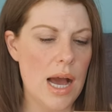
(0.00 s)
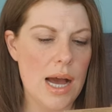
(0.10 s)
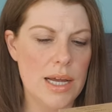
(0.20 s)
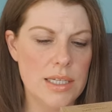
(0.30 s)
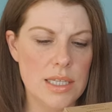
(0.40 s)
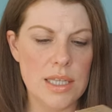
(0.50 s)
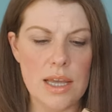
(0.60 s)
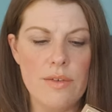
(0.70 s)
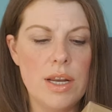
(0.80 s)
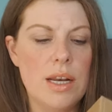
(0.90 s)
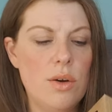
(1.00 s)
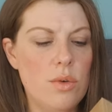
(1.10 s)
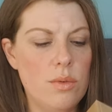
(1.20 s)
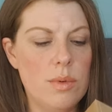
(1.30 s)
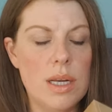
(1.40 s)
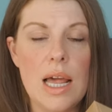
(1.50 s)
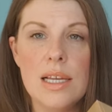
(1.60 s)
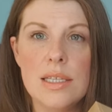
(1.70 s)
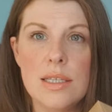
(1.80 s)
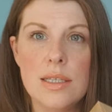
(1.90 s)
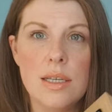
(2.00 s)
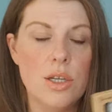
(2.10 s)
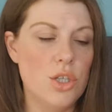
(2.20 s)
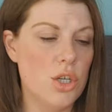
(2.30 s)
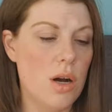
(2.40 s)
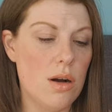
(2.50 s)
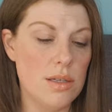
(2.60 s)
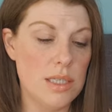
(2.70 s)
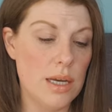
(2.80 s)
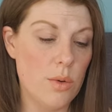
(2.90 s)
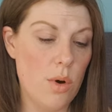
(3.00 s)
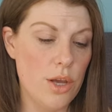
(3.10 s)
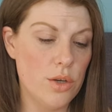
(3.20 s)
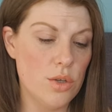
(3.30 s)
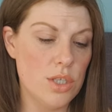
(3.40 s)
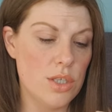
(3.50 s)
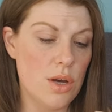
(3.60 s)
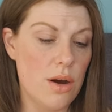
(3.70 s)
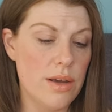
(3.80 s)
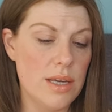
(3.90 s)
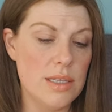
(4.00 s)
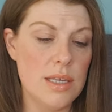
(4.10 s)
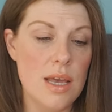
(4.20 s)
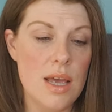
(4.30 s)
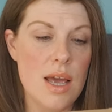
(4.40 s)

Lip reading: And they're in little glass jars. They're quite a good size.